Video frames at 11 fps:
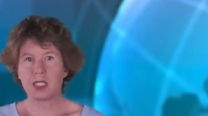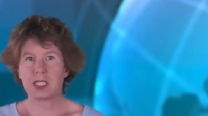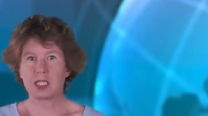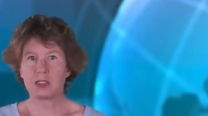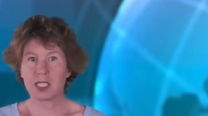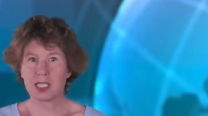it's
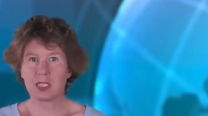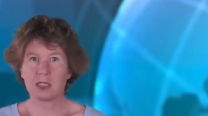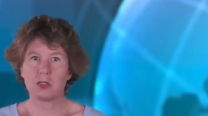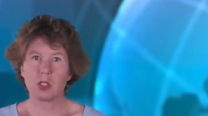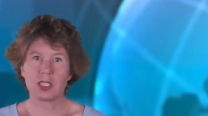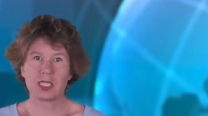a crystal,
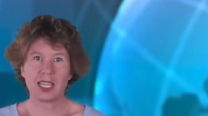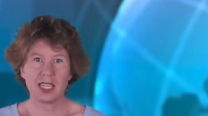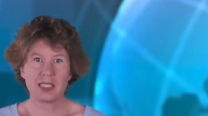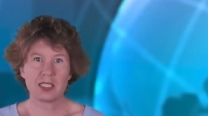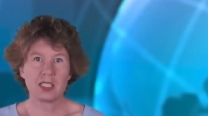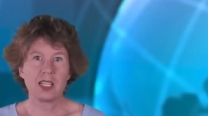not a
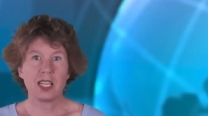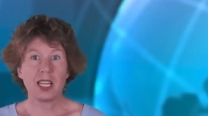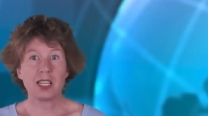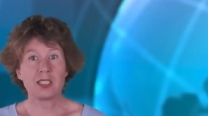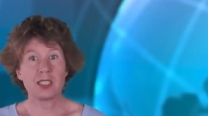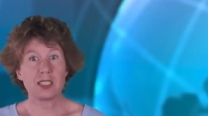cat,
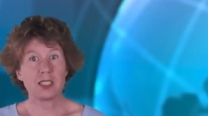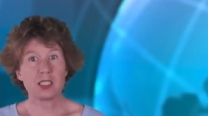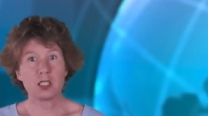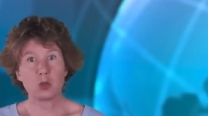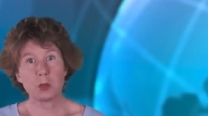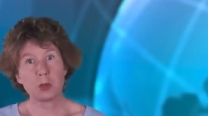and it's in a
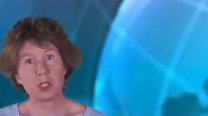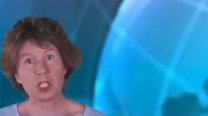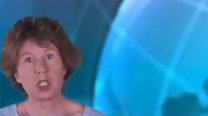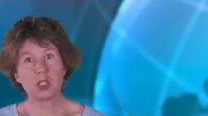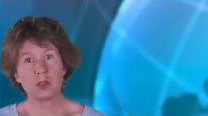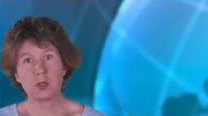
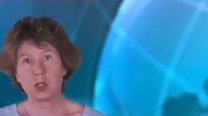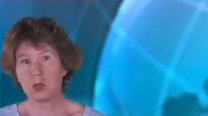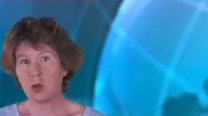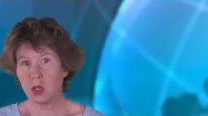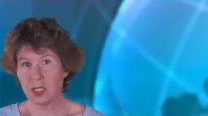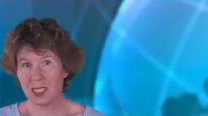superposition of
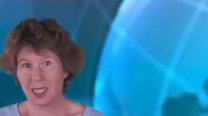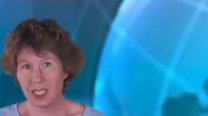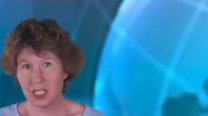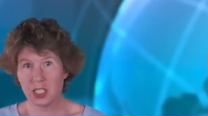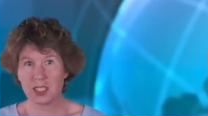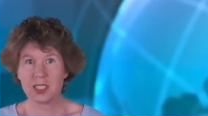two
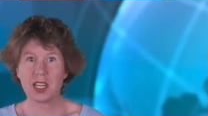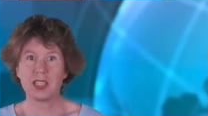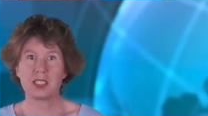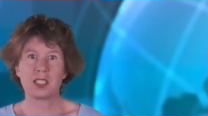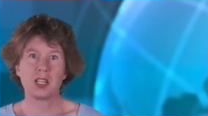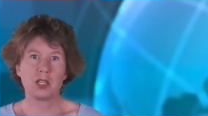oscillation
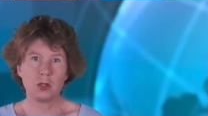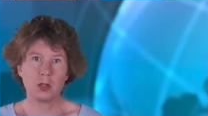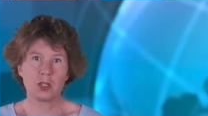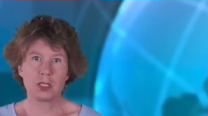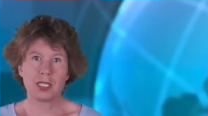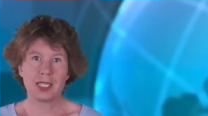states,
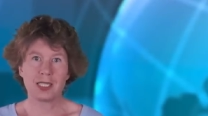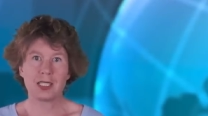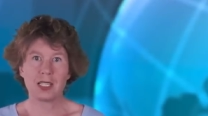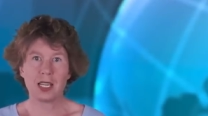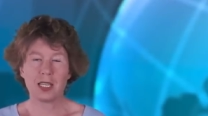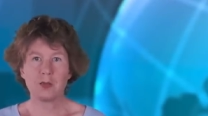not dead and
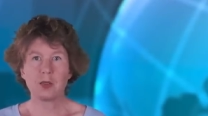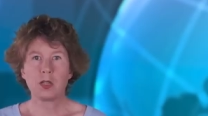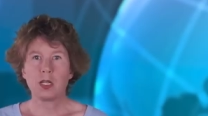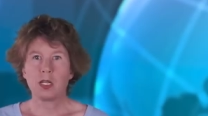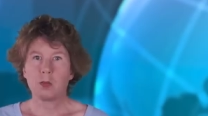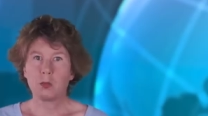alive.
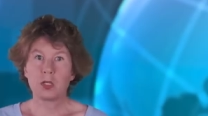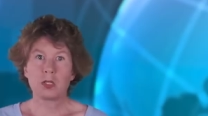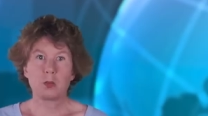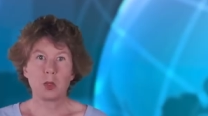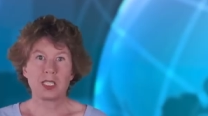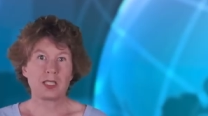
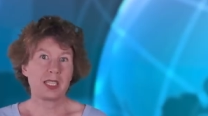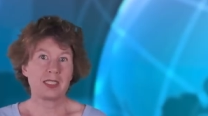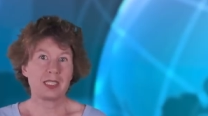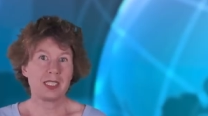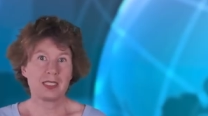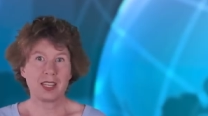But, well,
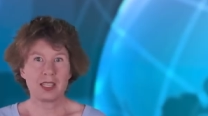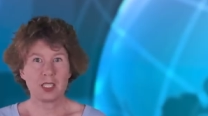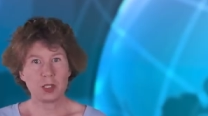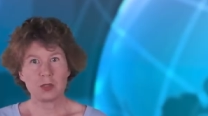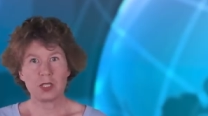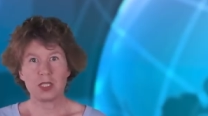at least they
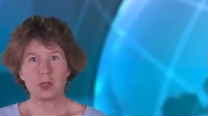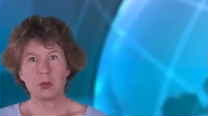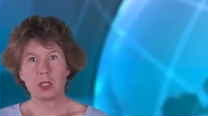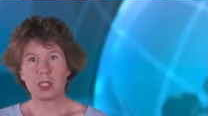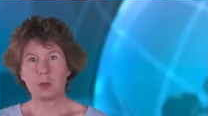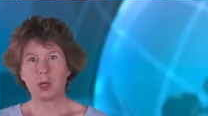don't need to
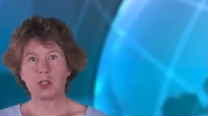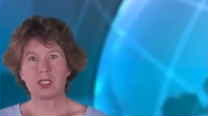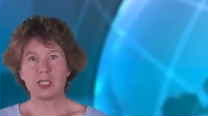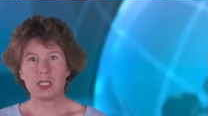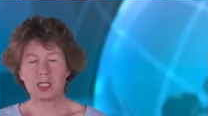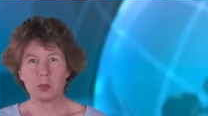worry about the
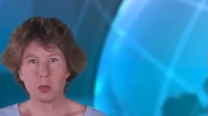litter